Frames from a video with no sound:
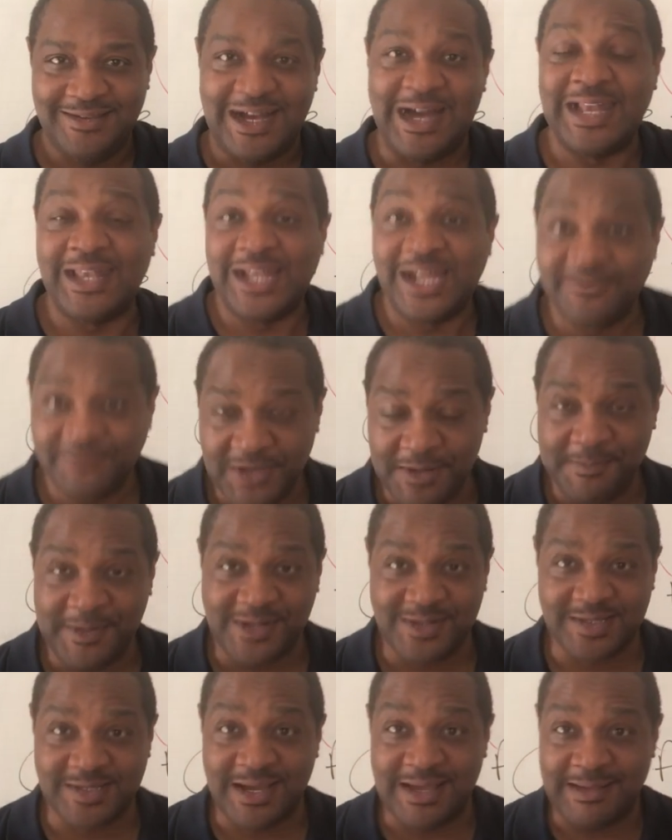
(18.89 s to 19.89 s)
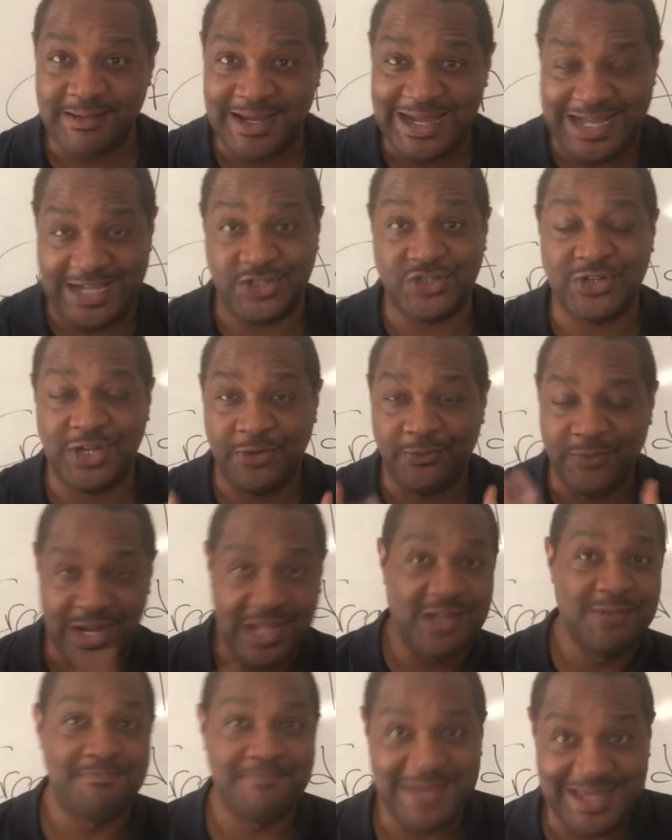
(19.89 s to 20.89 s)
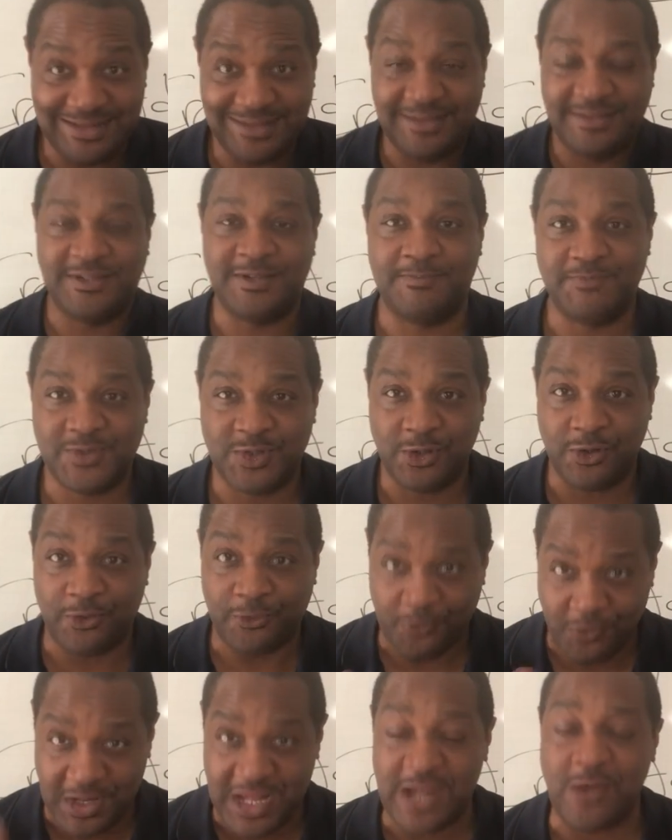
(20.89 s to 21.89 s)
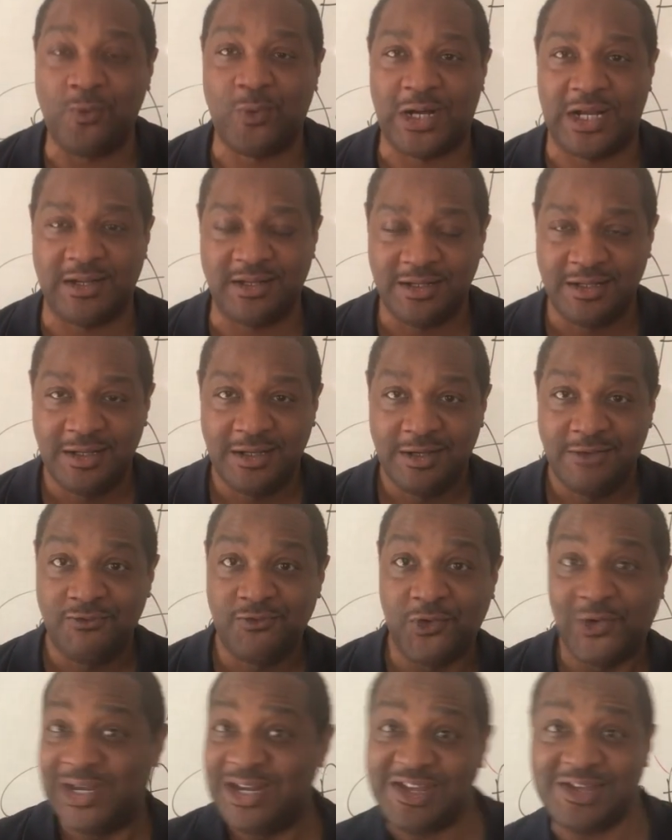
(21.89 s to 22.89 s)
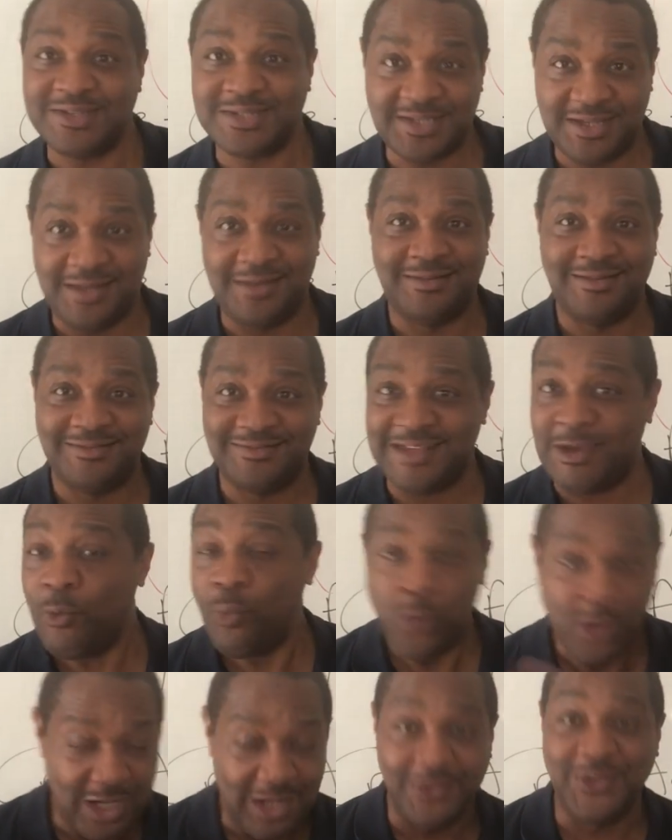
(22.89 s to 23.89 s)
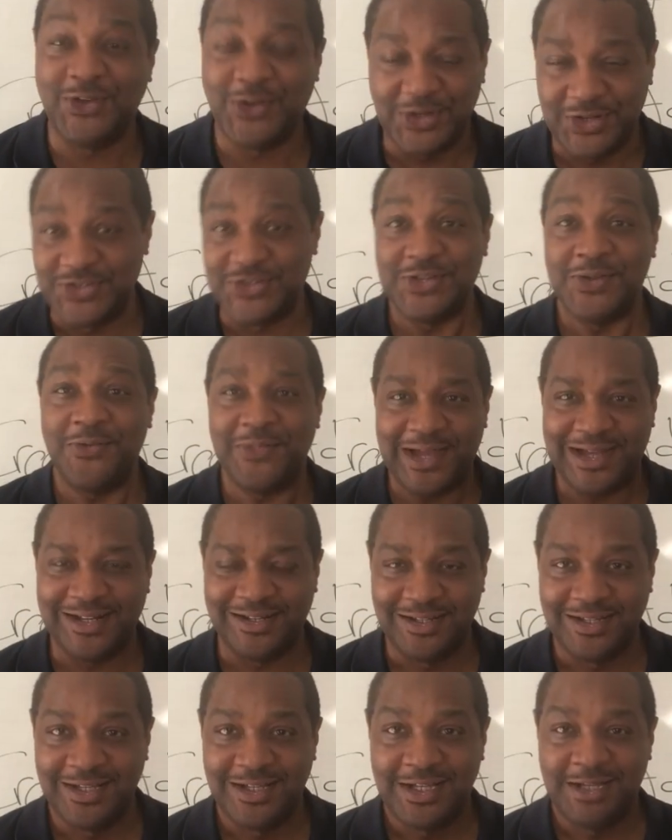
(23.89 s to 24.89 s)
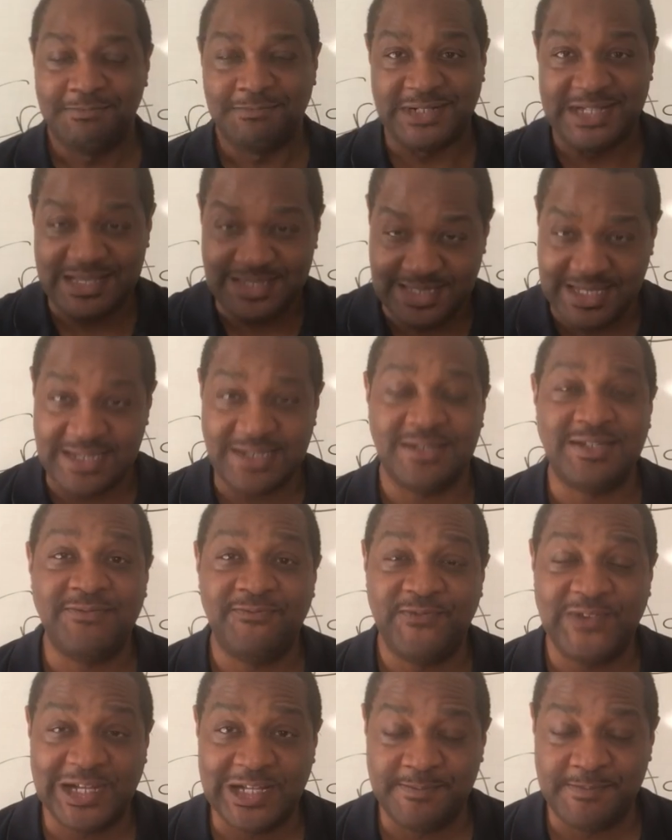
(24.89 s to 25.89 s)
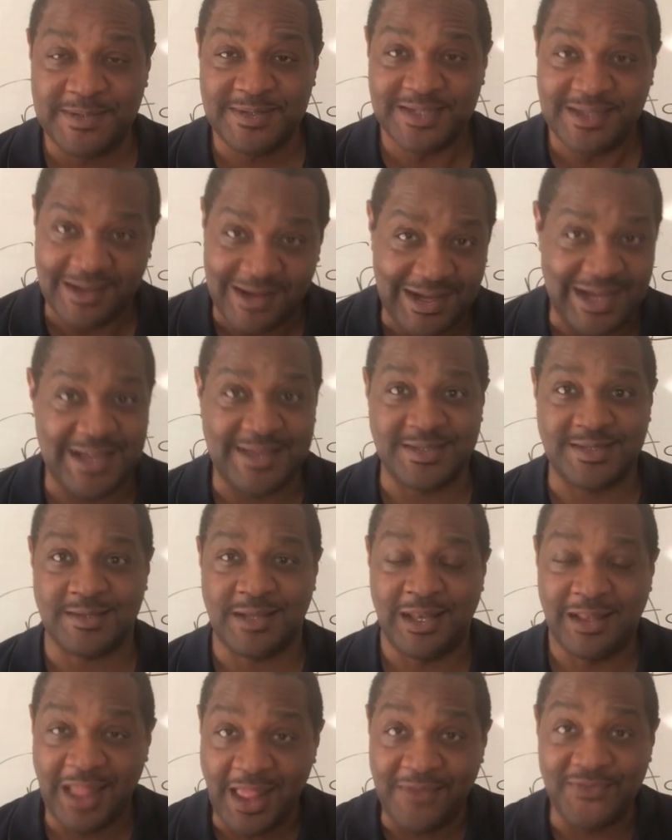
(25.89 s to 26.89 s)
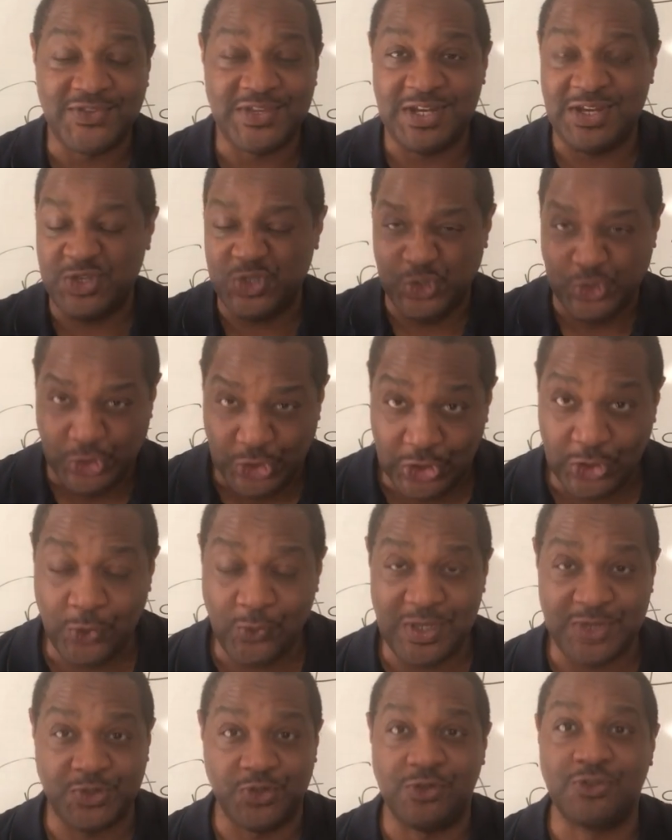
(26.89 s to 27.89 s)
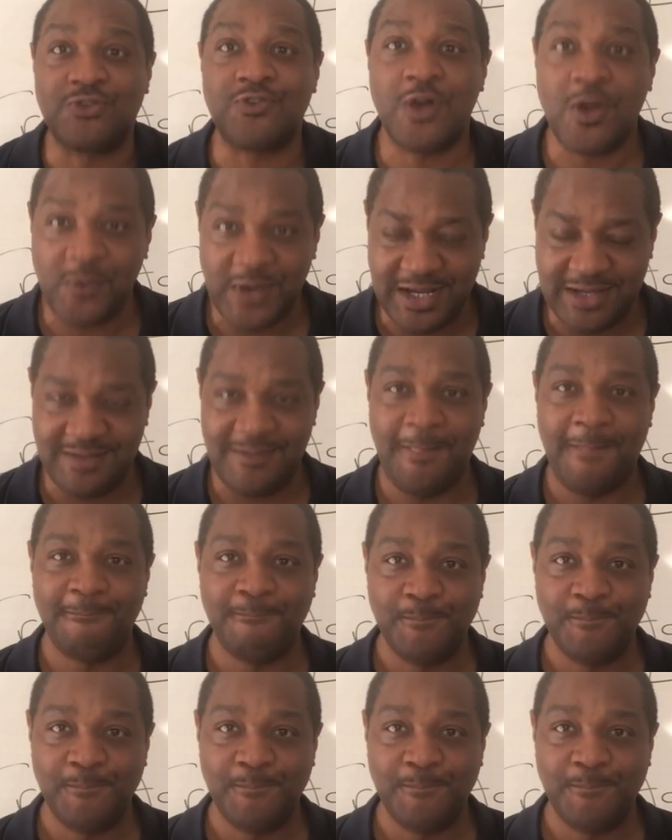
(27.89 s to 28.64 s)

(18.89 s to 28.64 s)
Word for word: I love it because I actually recommended them to create one for LinkedIn. They weren't going to do that, but I said to developers, guys, LinkedIn is new, it's growing.